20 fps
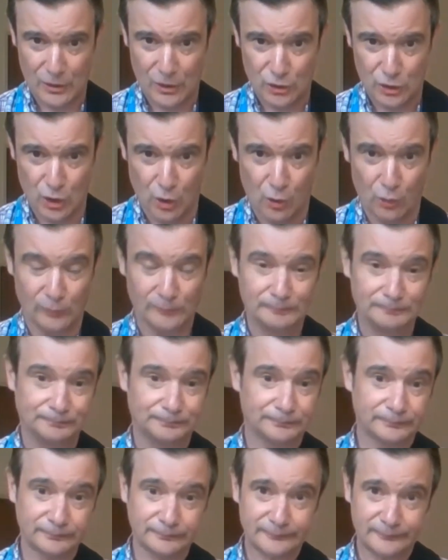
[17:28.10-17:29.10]
Cool.
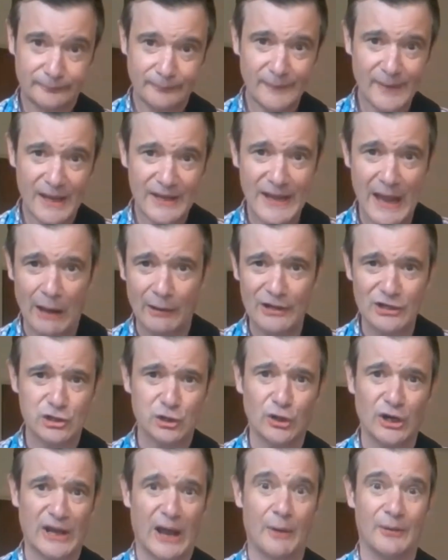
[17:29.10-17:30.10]
Now let's look
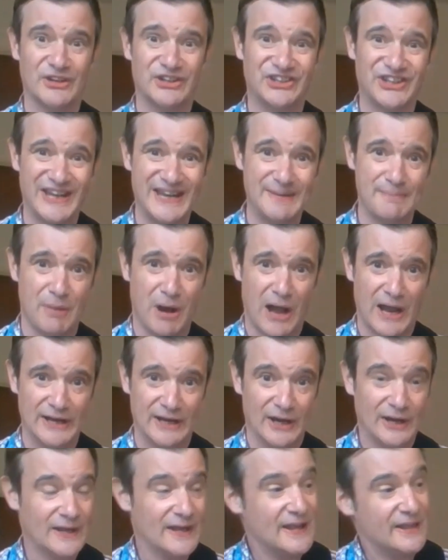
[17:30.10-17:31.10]
at our D
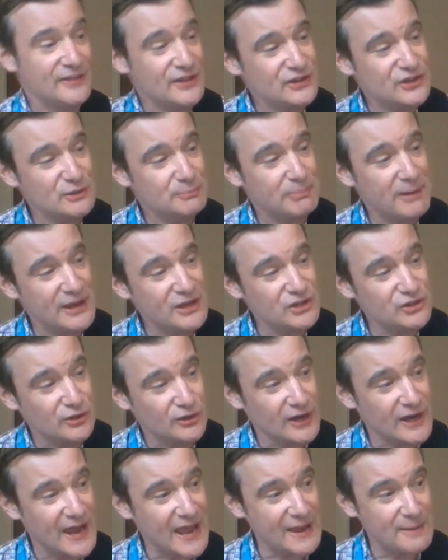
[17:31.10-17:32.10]
minor. This is based on
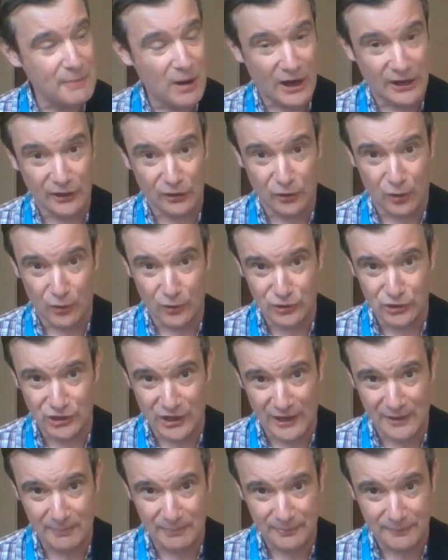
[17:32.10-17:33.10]
an A minor chord
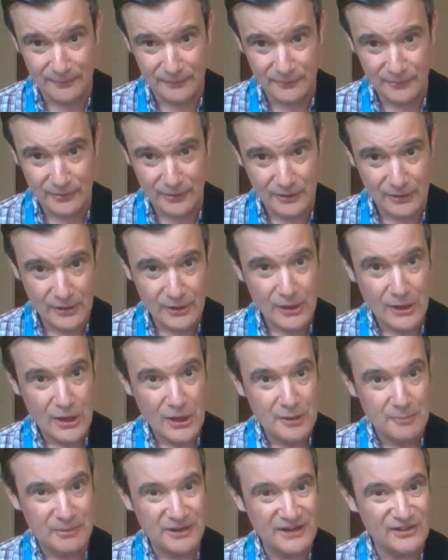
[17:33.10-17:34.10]
shape,
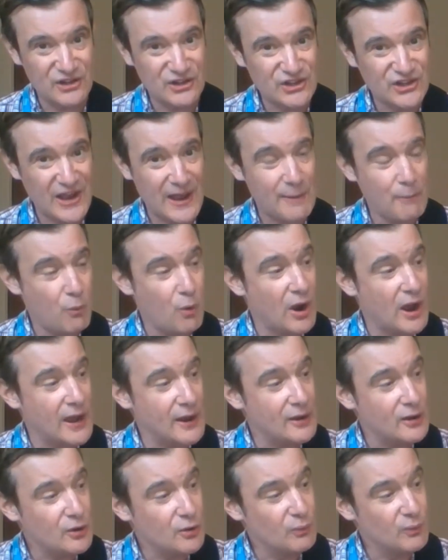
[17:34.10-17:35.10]
but in the same
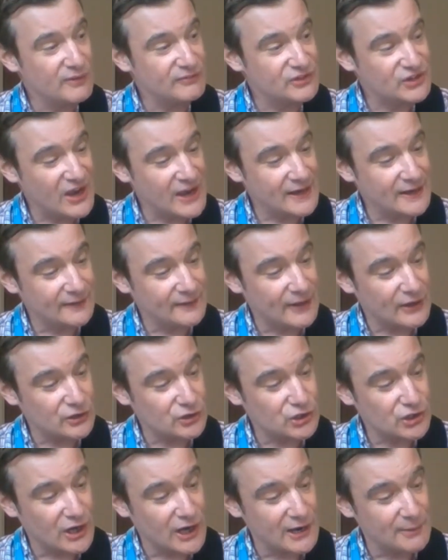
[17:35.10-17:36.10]
way, we've taken that
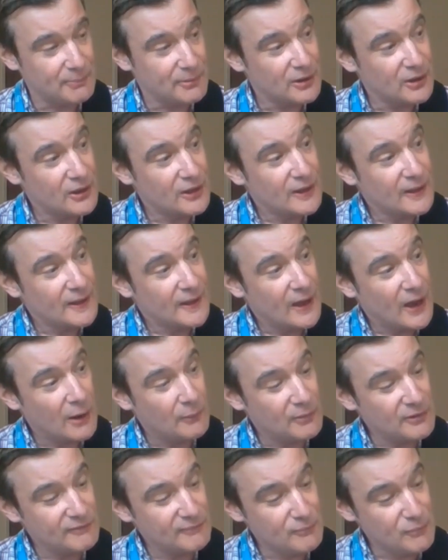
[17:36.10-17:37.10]
shape and
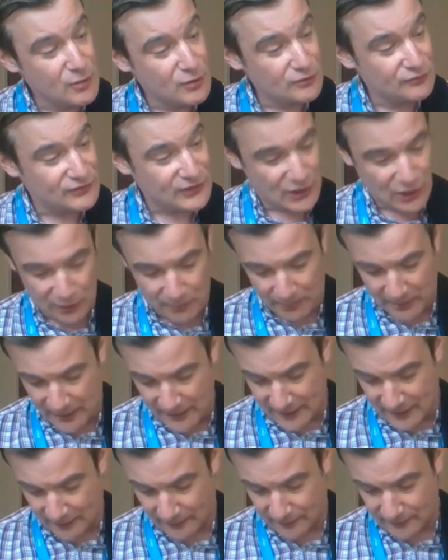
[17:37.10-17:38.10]
we've moved it up
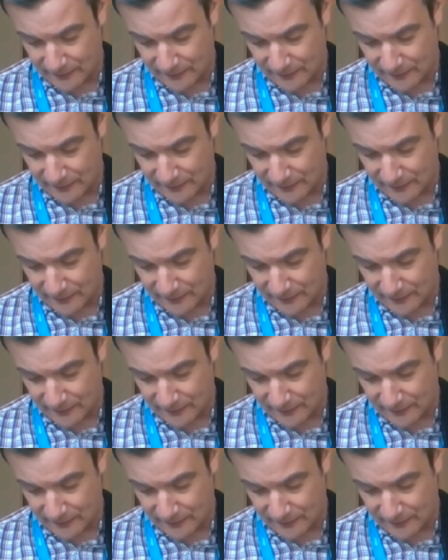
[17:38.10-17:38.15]
here.